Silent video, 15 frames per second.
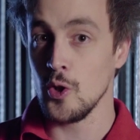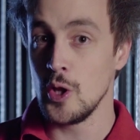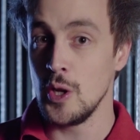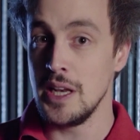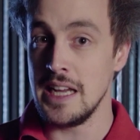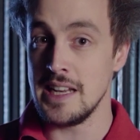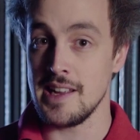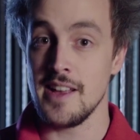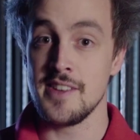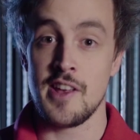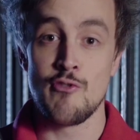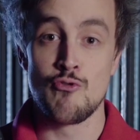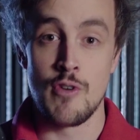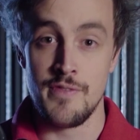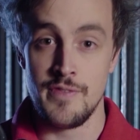all you need is
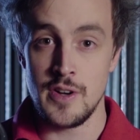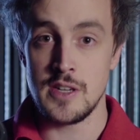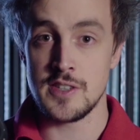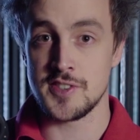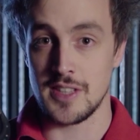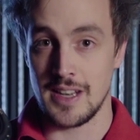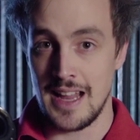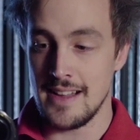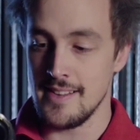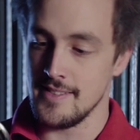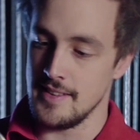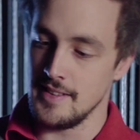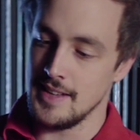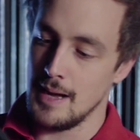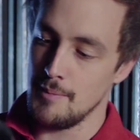a reverse
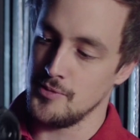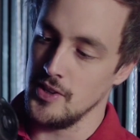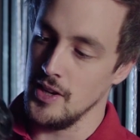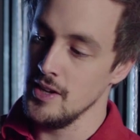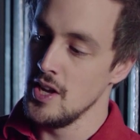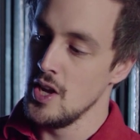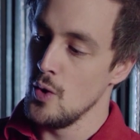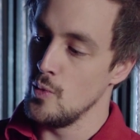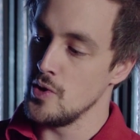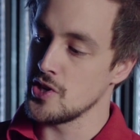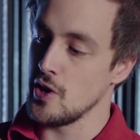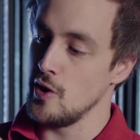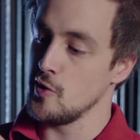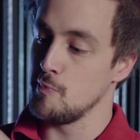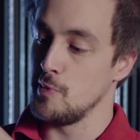lens adapter,
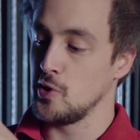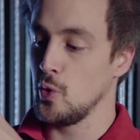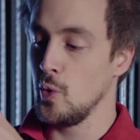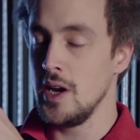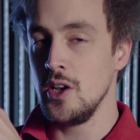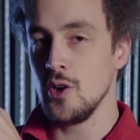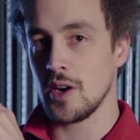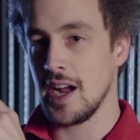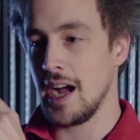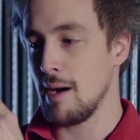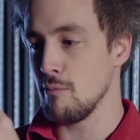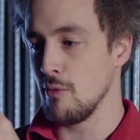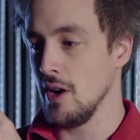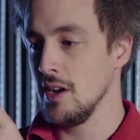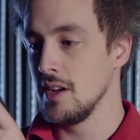which goes between your
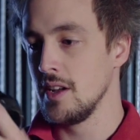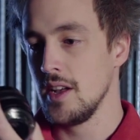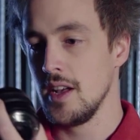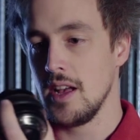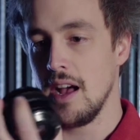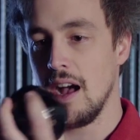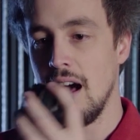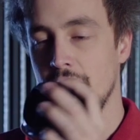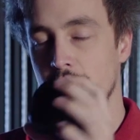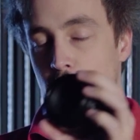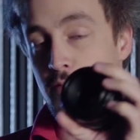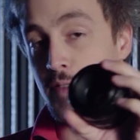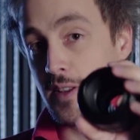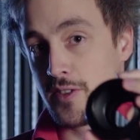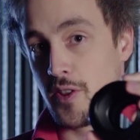camera and the
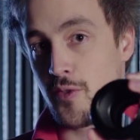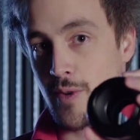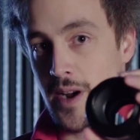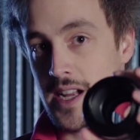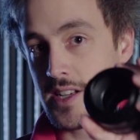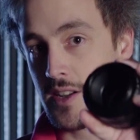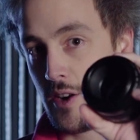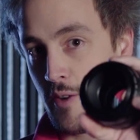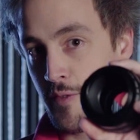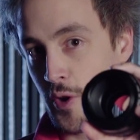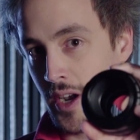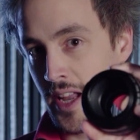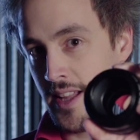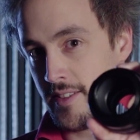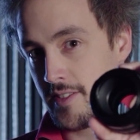filter thread of
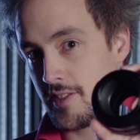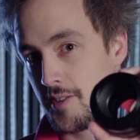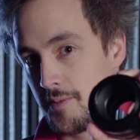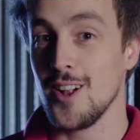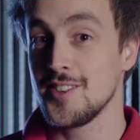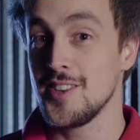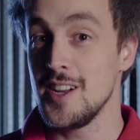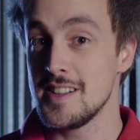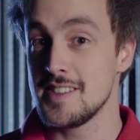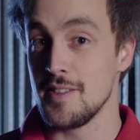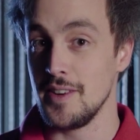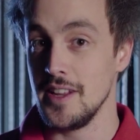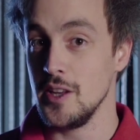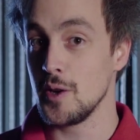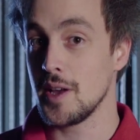your lens.
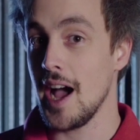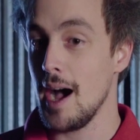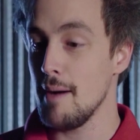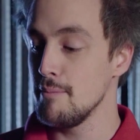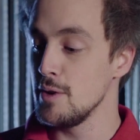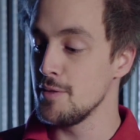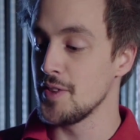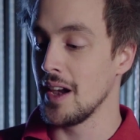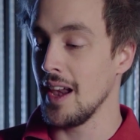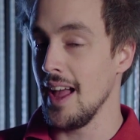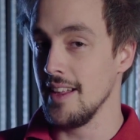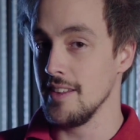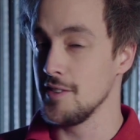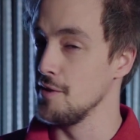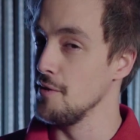Alternatively, you can move the
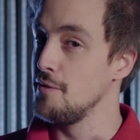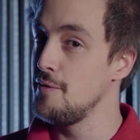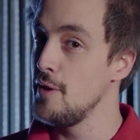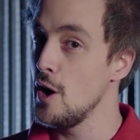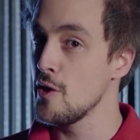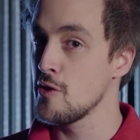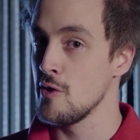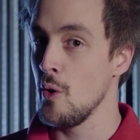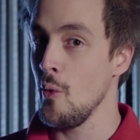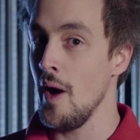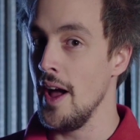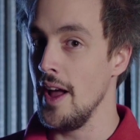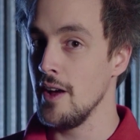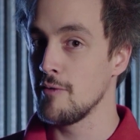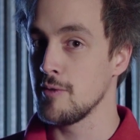lens further
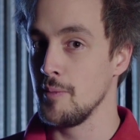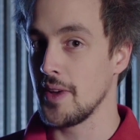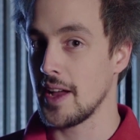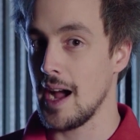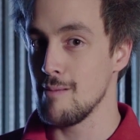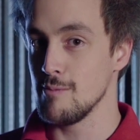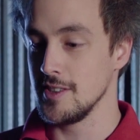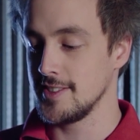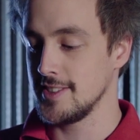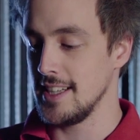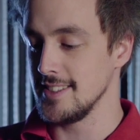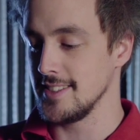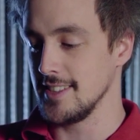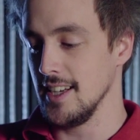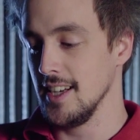away from the camera
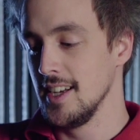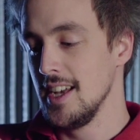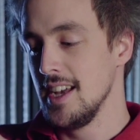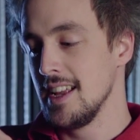sensor.